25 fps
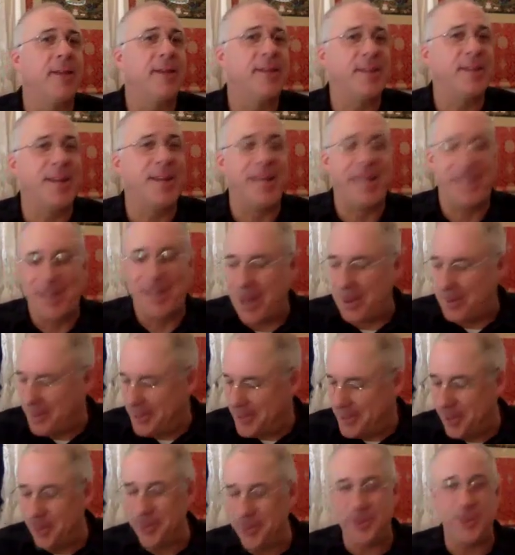The Dalai Lama is
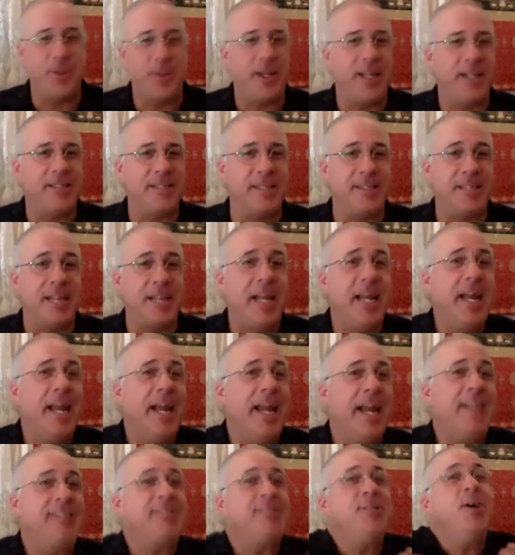so sweet. He says,
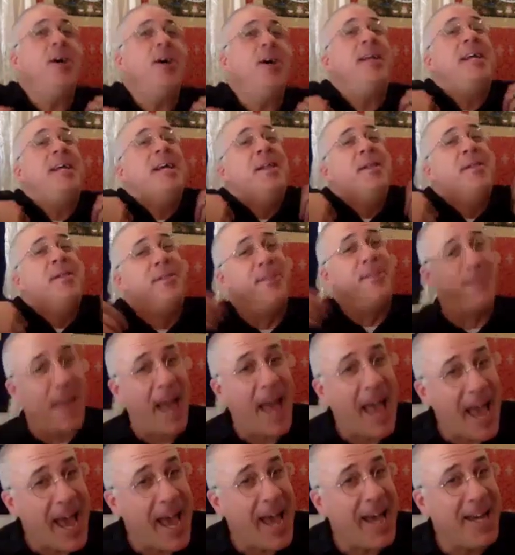it's not
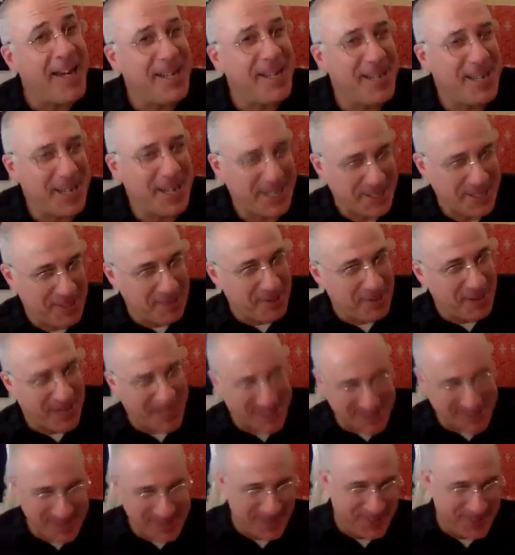that
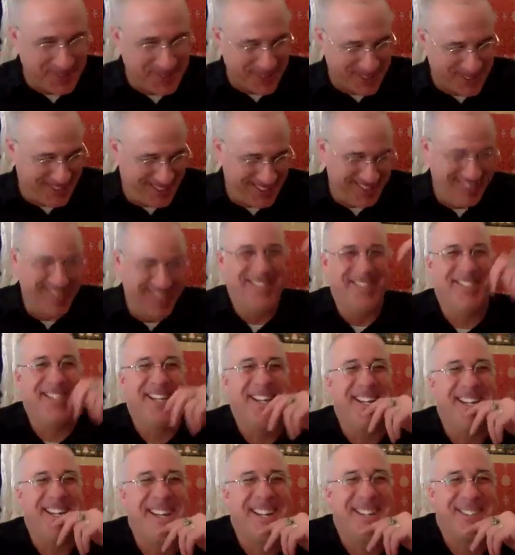inexpressible. It's
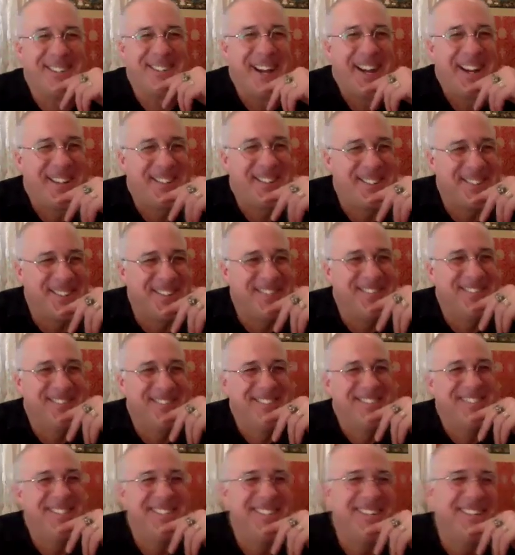like a great quote,